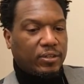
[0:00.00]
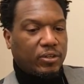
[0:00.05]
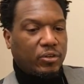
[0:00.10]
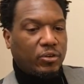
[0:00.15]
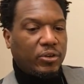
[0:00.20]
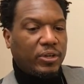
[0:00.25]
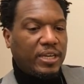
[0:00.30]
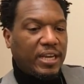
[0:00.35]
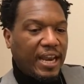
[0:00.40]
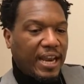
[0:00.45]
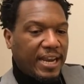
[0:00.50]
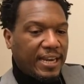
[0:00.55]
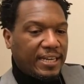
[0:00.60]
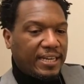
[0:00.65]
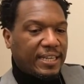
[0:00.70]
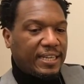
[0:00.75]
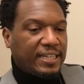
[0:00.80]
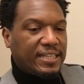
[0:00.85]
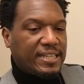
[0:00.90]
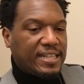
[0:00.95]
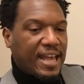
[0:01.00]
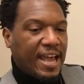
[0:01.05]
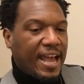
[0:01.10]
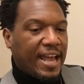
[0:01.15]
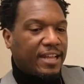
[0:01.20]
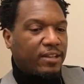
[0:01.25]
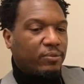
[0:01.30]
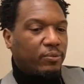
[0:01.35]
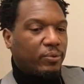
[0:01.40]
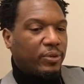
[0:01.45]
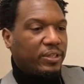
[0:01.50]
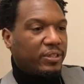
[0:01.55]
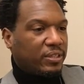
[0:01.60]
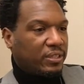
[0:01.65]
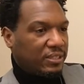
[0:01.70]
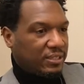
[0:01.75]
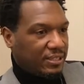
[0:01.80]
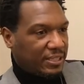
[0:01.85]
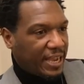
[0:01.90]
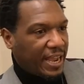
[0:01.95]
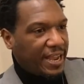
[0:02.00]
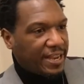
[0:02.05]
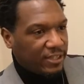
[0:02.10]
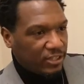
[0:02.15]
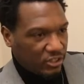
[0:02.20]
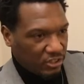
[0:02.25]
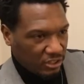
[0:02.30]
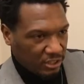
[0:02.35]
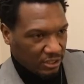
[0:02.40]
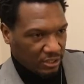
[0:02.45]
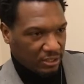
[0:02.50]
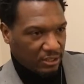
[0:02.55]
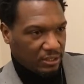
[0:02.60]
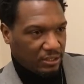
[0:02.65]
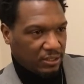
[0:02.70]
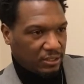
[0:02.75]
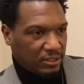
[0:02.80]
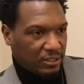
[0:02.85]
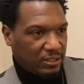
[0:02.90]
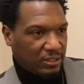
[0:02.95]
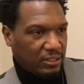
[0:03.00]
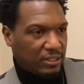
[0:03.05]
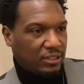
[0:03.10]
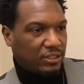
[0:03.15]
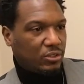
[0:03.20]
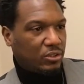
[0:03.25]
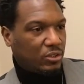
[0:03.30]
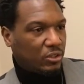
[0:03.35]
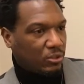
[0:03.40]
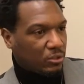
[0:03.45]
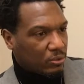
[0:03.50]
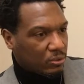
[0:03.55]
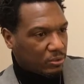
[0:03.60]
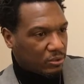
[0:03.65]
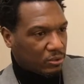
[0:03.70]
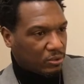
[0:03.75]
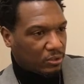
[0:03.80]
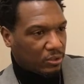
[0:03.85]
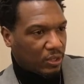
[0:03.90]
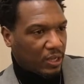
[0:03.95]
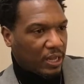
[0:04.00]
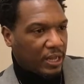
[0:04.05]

creating that with intention is huge.